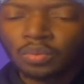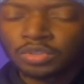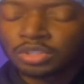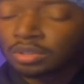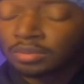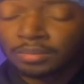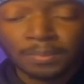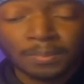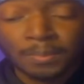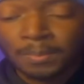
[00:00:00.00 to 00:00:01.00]
some
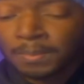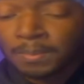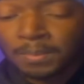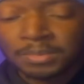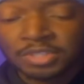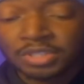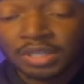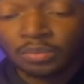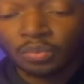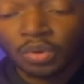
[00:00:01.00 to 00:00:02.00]

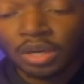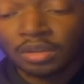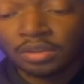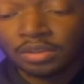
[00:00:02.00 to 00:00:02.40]
scene where